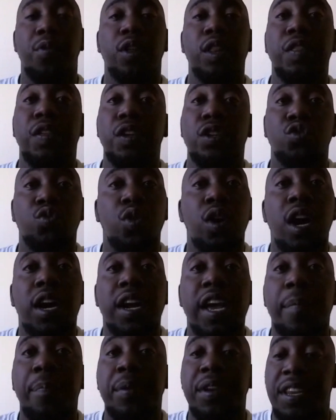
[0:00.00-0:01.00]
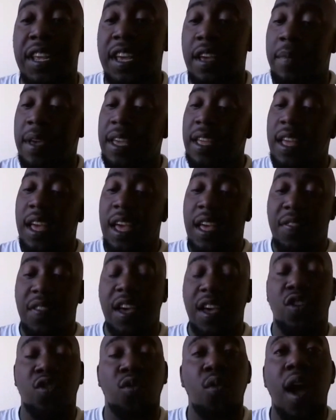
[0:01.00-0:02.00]
the drug epidemic,
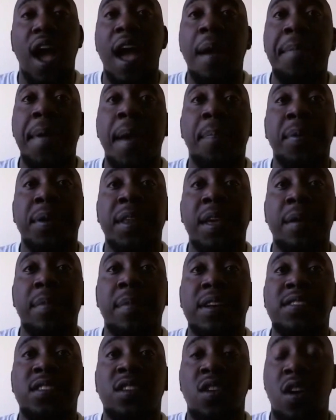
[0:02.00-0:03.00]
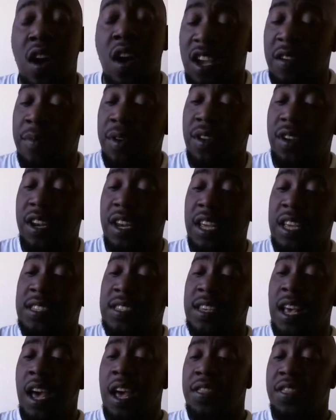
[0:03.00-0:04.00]
the crime epidemics in our
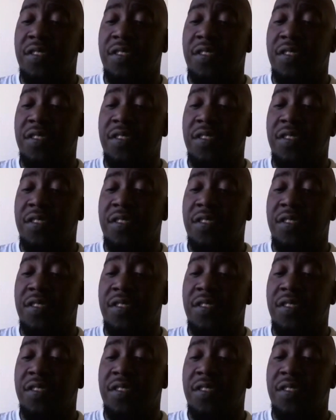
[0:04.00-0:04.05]
communities,